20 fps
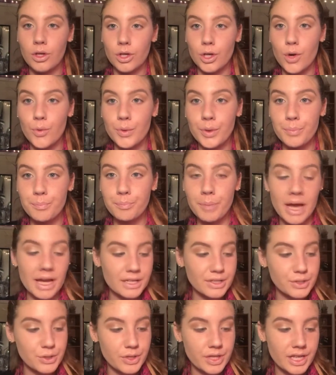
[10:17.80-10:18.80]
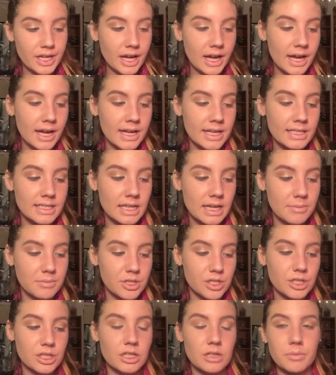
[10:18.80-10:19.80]
Going back to the eyes, I'm
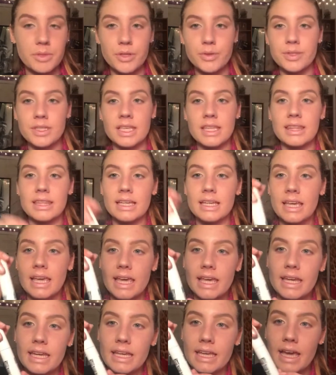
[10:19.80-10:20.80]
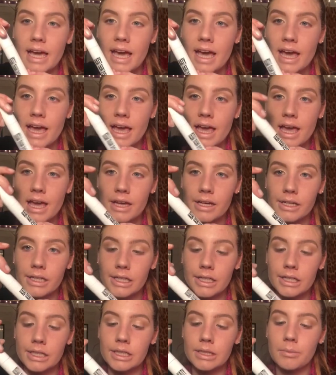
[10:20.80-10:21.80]
just going to be using the Katy Kat
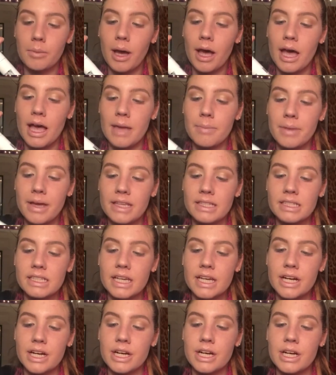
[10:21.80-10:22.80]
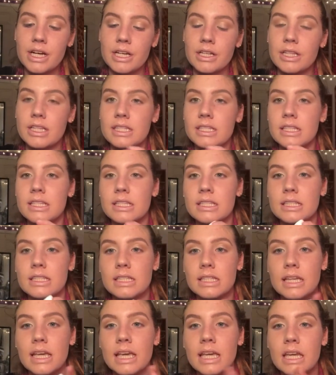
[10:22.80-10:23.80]
eye mascara. This is
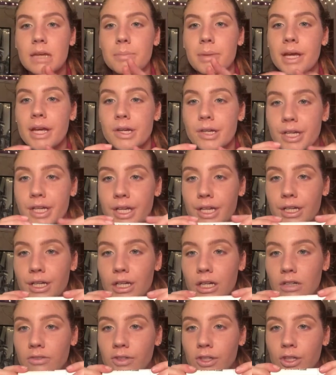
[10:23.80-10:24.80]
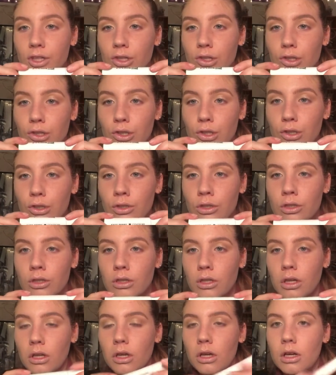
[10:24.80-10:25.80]
the Katy Perry and Covergirl
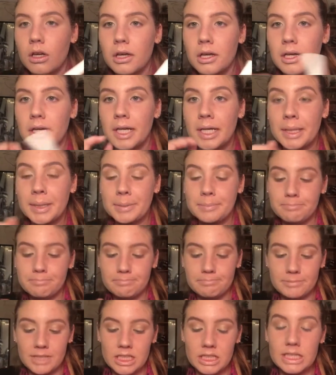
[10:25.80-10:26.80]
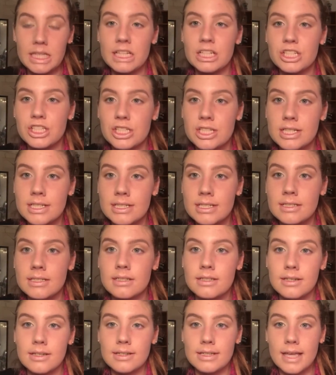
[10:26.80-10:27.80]
collection.
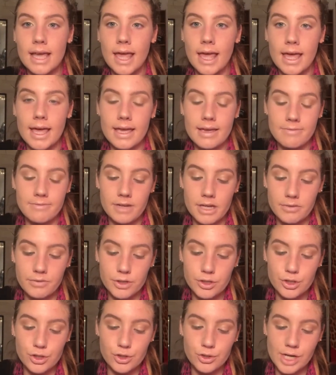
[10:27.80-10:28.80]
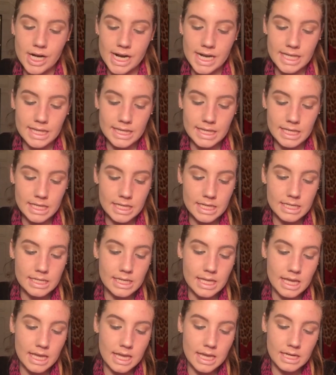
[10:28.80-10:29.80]
I've never tried
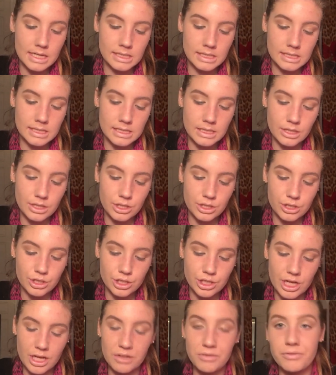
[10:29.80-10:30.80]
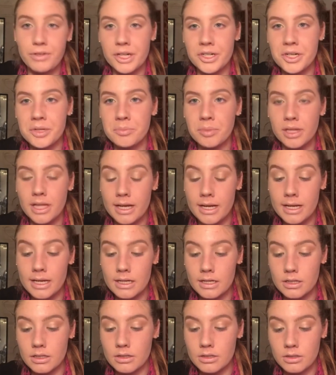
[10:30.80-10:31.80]
this, and it's in the shade Very
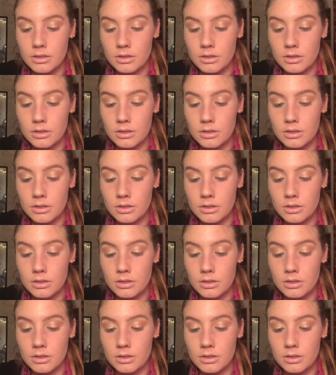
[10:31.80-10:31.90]
Black.